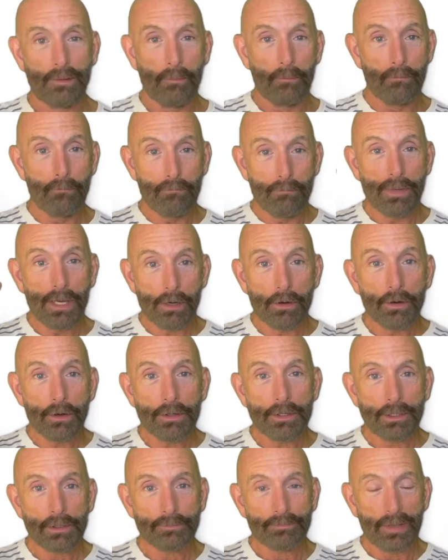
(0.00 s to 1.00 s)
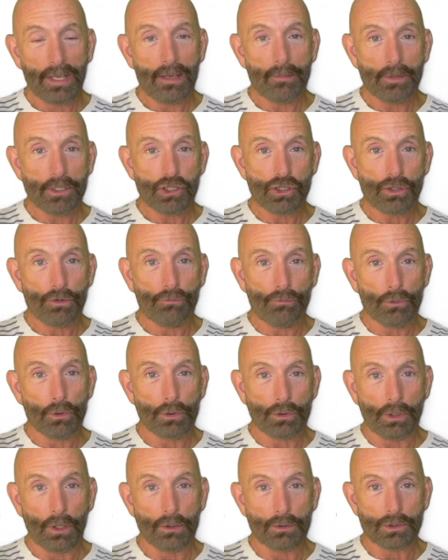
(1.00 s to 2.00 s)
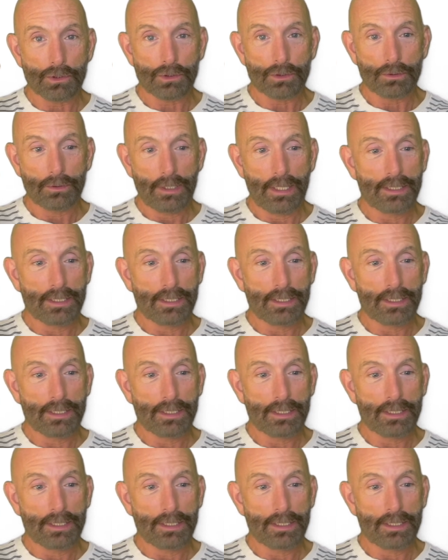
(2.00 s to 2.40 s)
mirrored image to fructose.